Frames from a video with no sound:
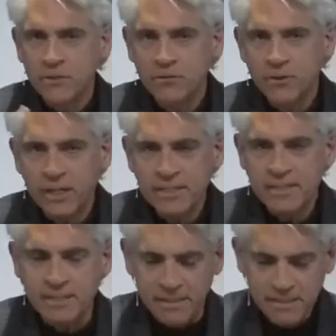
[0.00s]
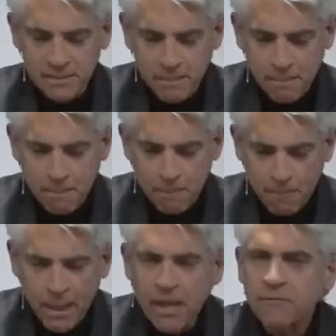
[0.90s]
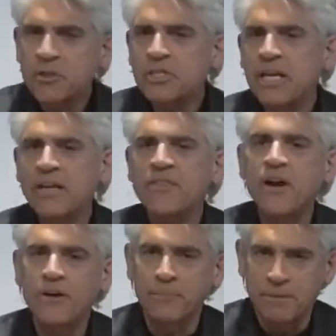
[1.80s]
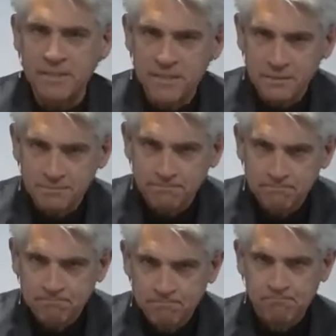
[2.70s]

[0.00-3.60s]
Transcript: So, for instance, if you're seeing a therapist